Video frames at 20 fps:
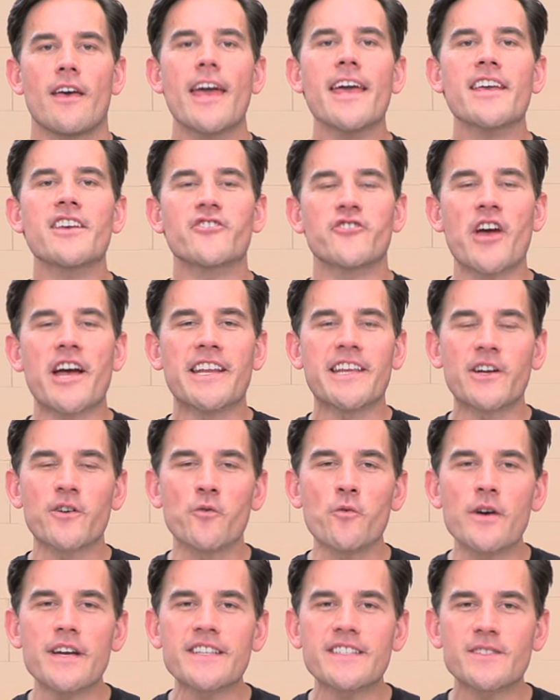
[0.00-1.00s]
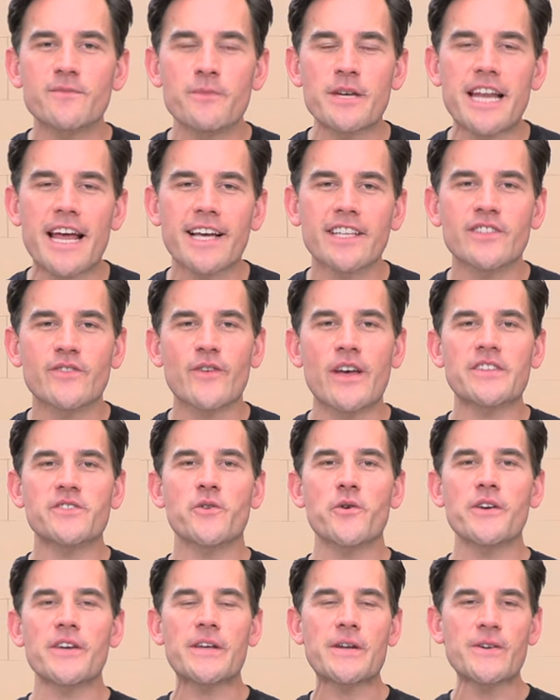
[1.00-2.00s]
Hey, Shad here with SpeedX's fast
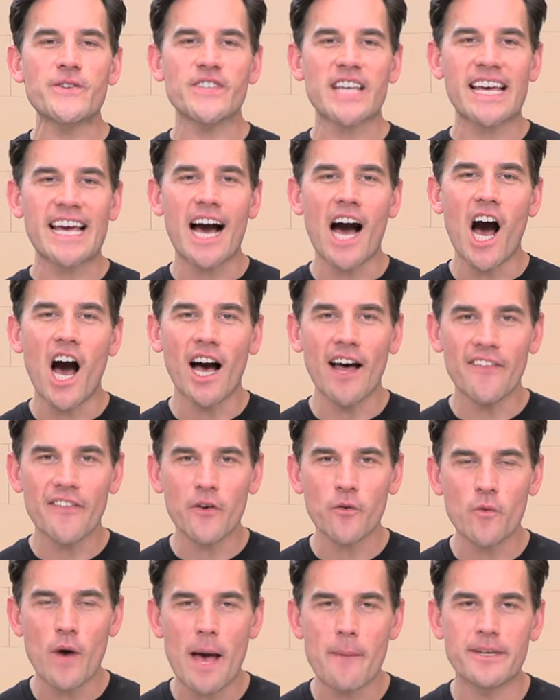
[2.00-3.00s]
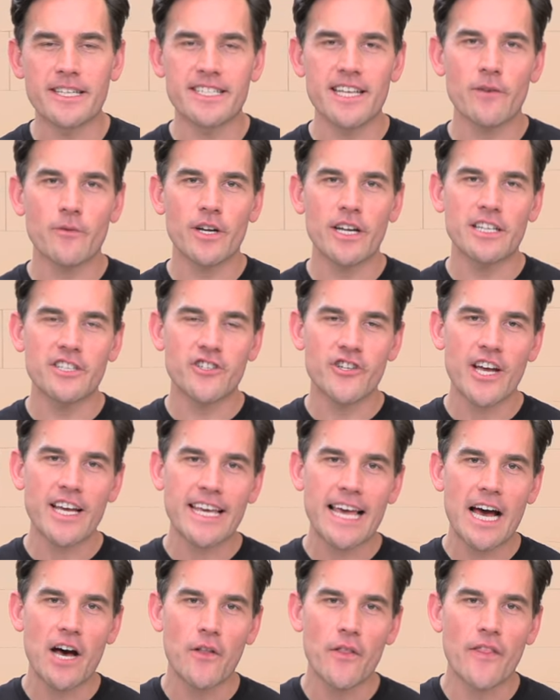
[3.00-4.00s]
growing gear site on the web, and today we're going to
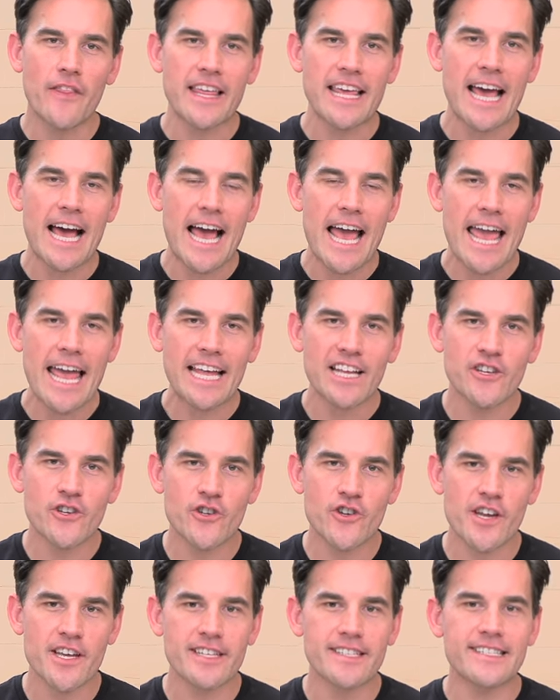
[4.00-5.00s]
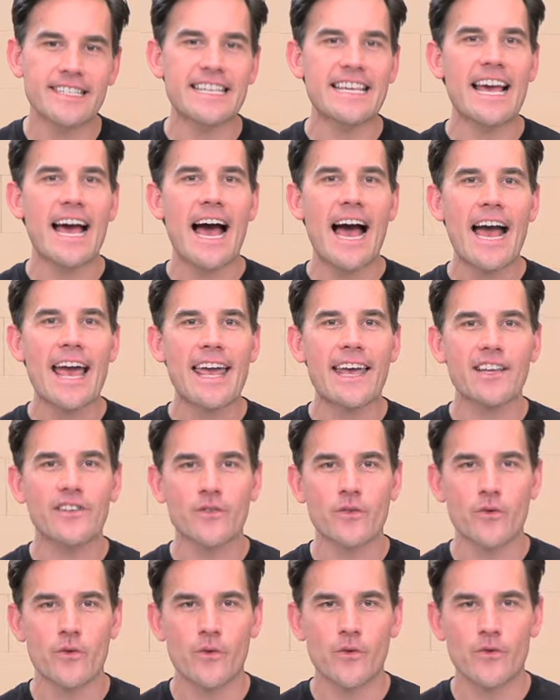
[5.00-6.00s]
check out the HJC
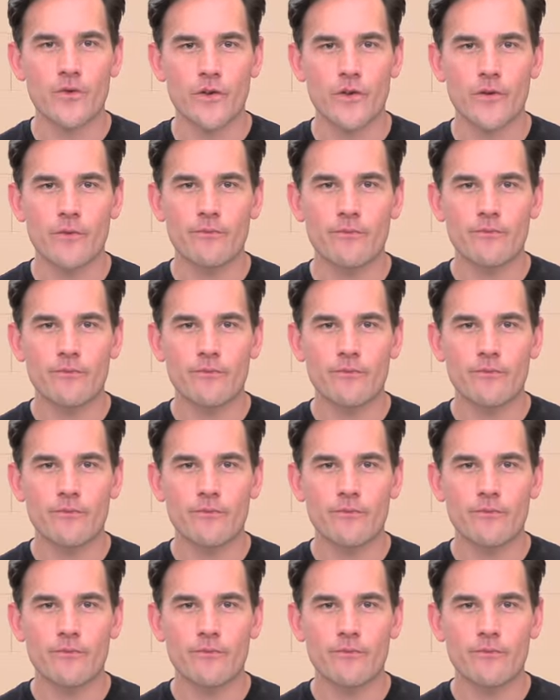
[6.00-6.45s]
IS Cruiser.